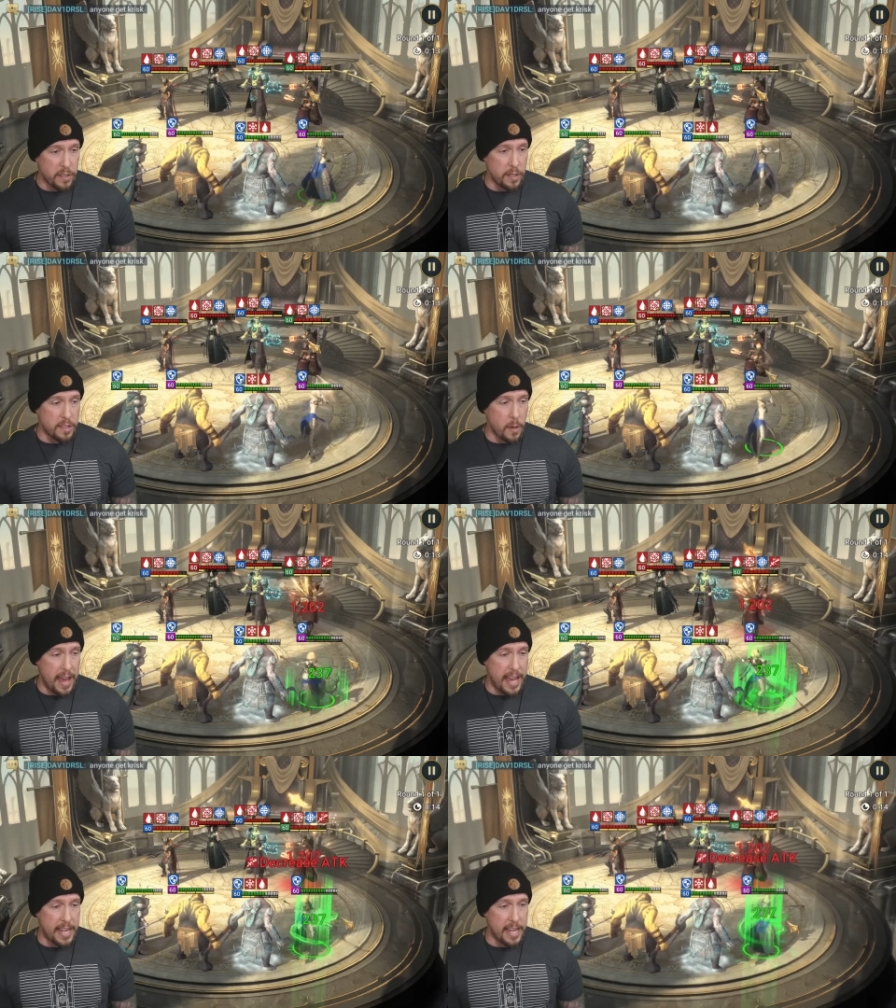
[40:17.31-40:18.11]
So let's go
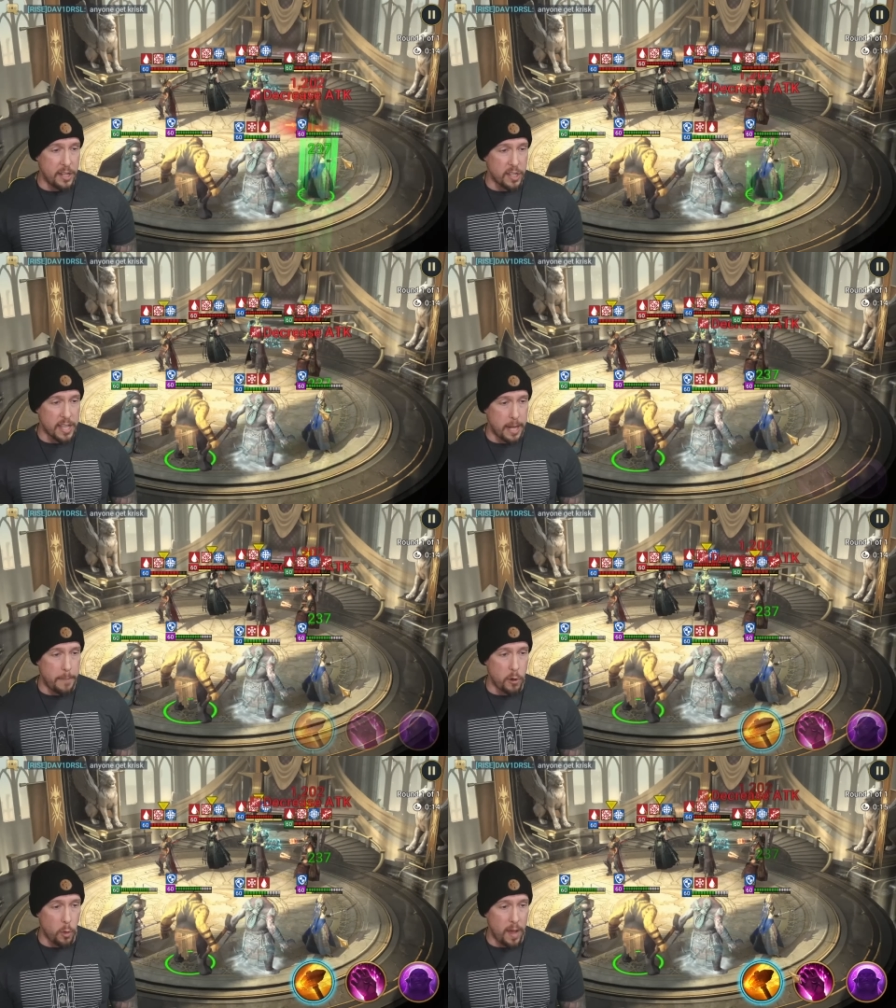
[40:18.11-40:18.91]
ahead and just kind of
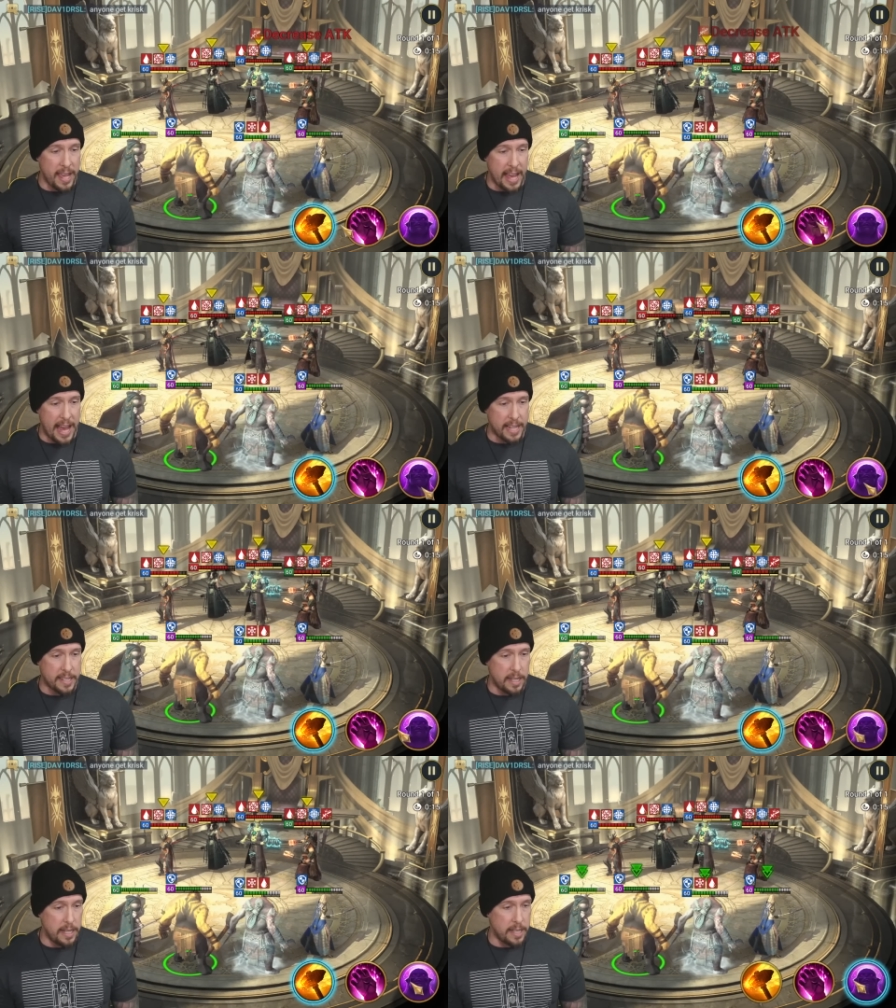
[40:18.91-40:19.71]
poke away at
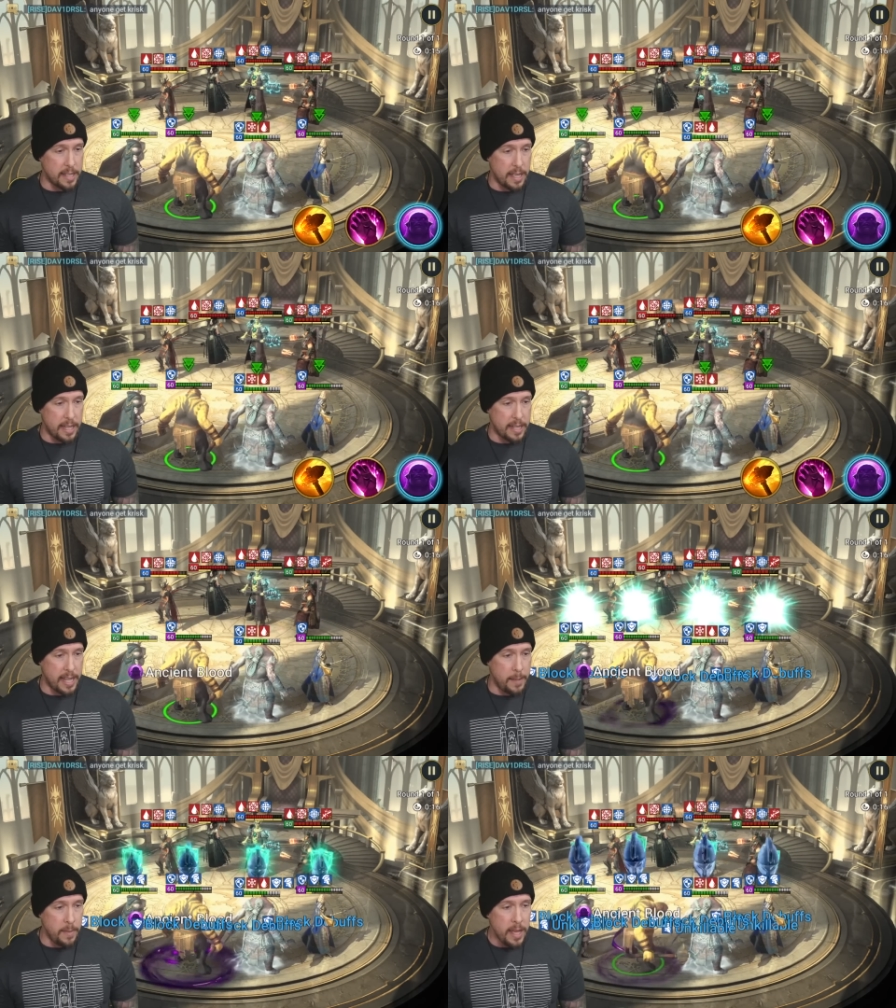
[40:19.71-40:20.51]

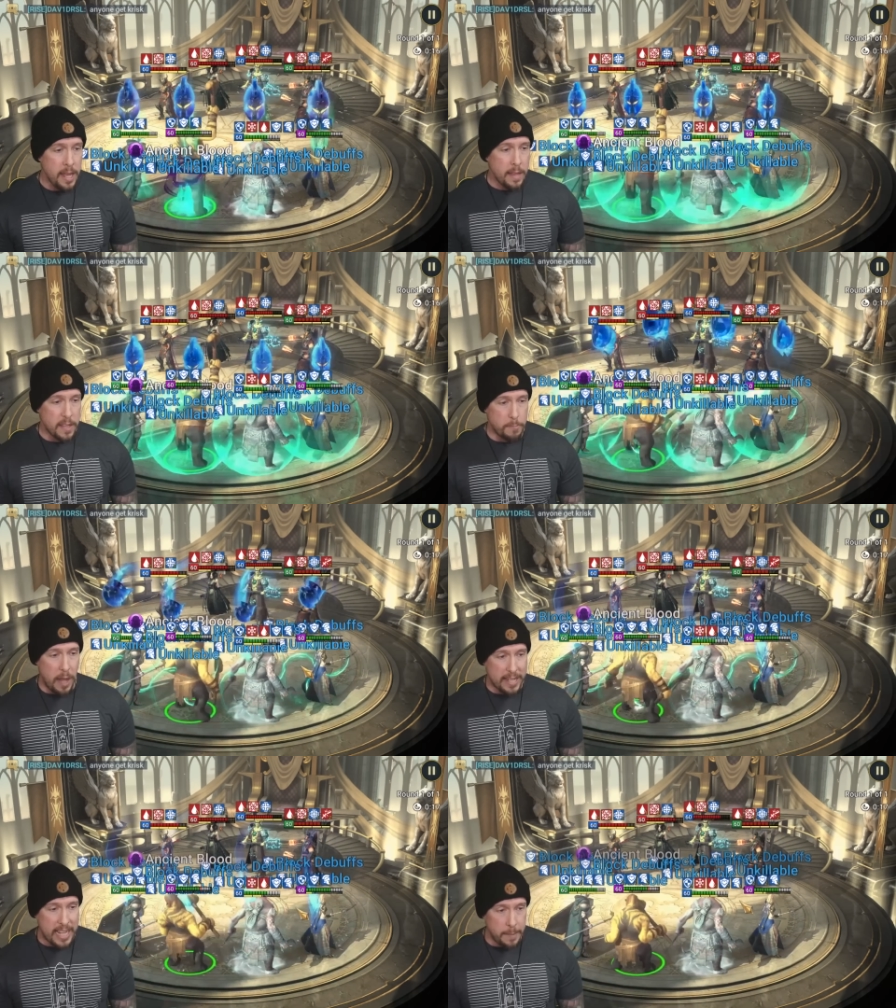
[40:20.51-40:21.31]
him. Let's
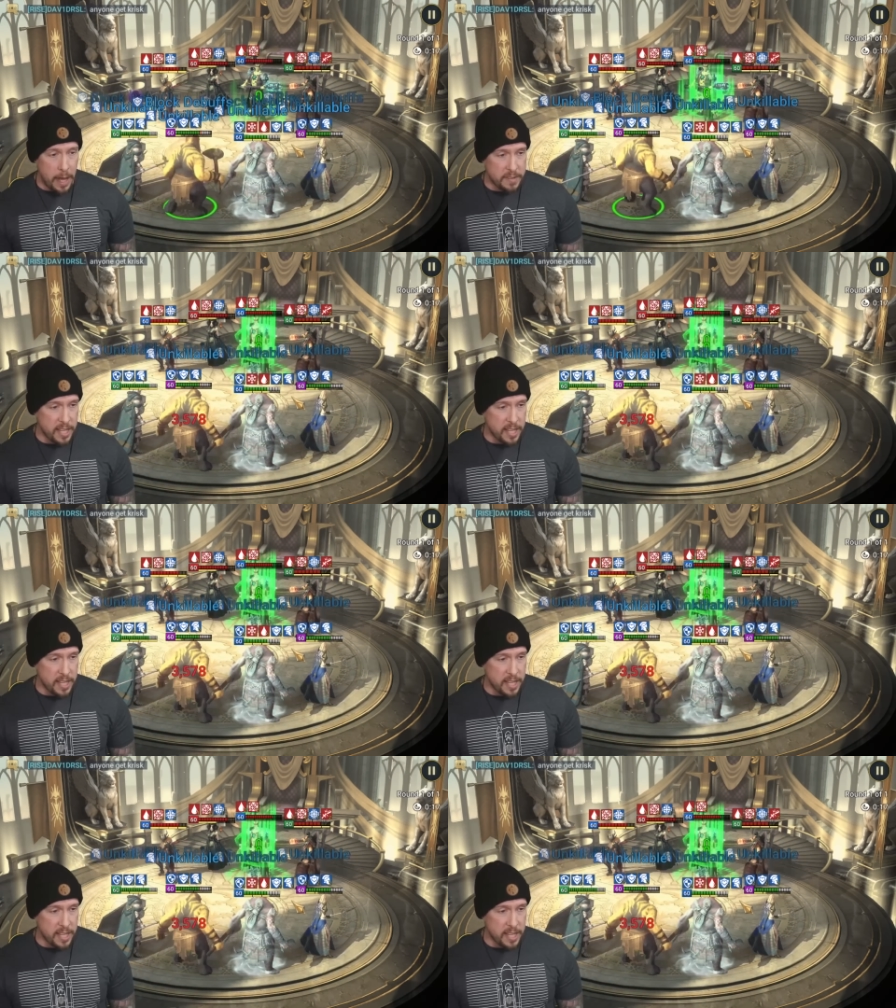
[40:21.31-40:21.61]
block debuffs